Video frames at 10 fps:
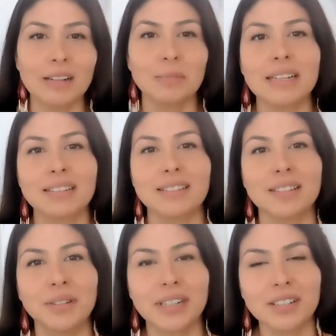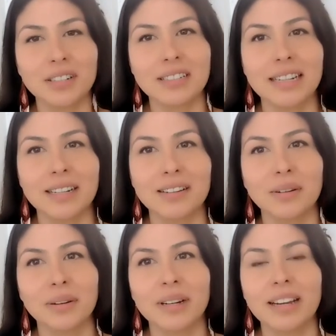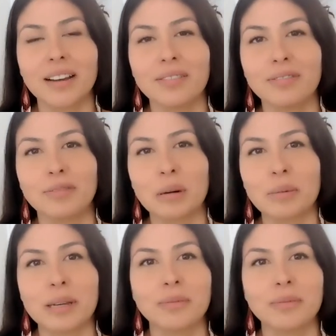It's the traditional territory of Fort William